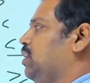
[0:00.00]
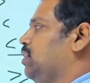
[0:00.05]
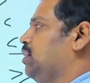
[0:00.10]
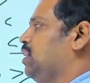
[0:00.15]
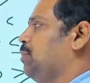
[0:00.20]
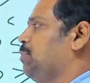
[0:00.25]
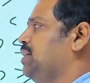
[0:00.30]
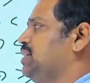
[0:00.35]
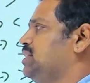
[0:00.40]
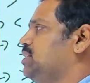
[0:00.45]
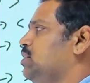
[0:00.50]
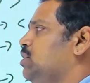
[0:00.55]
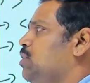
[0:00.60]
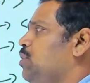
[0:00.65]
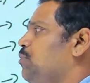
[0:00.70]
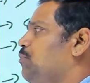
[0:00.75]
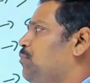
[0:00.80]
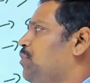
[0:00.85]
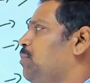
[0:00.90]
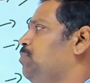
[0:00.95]
That means
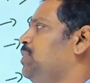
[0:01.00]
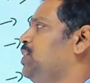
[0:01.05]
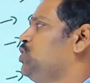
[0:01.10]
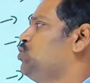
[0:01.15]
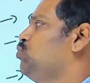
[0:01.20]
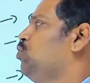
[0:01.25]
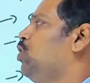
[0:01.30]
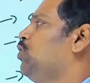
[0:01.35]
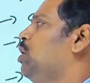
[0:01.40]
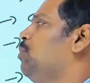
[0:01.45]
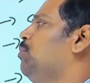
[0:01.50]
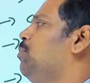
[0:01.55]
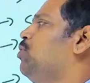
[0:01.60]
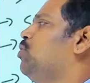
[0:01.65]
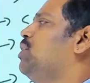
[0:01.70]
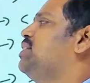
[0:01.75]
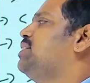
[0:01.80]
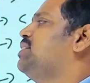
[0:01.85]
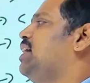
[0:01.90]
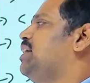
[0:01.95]
from these two, are you able to
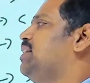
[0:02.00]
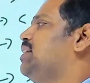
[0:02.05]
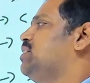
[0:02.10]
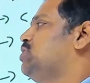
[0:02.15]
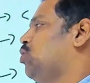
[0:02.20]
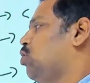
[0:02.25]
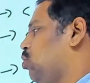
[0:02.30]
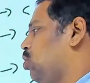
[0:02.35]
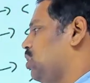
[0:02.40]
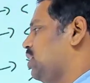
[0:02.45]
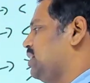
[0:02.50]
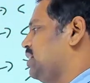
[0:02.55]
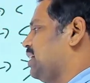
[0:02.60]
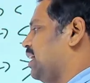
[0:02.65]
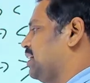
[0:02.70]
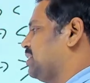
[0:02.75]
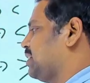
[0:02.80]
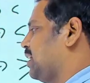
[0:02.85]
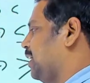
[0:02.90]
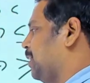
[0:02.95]
decide this or not? He's
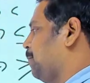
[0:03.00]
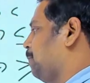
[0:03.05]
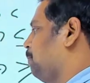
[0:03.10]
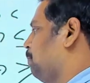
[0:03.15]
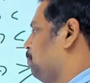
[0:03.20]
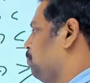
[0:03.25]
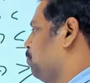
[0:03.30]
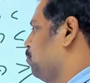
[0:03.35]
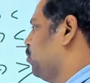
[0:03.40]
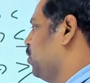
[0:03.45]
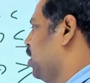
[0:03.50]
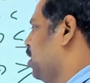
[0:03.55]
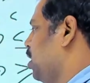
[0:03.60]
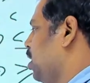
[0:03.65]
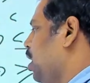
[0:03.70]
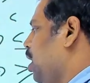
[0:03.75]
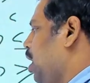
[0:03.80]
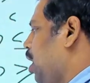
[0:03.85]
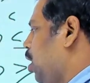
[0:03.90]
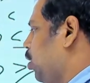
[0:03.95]
asking.
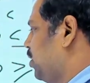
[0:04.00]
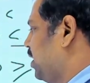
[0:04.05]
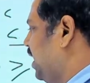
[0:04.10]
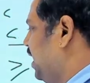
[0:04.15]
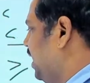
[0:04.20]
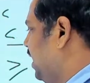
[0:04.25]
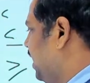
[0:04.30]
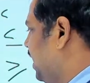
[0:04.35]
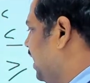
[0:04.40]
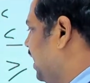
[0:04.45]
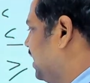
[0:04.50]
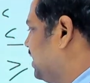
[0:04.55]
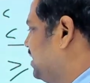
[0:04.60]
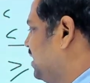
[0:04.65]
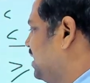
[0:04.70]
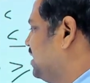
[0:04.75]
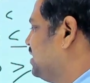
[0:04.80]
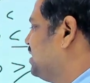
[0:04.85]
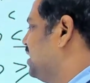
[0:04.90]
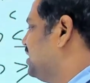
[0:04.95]
Okay, X
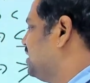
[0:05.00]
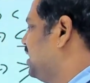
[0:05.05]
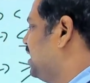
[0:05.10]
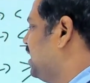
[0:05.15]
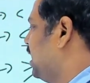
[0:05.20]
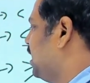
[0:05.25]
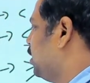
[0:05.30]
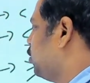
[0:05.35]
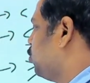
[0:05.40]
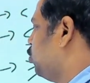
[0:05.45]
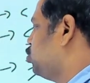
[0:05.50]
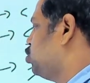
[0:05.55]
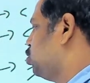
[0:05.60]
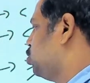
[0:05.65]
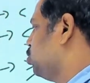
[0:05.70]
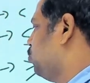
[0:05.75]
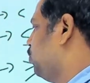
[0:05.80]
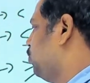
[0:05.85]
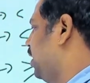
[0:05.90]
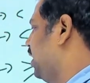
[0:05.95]
is less than or equal to
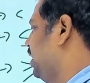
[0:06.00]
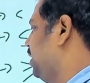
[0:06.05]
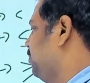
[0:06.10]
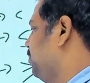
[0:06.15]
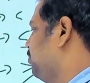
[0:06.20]
2y.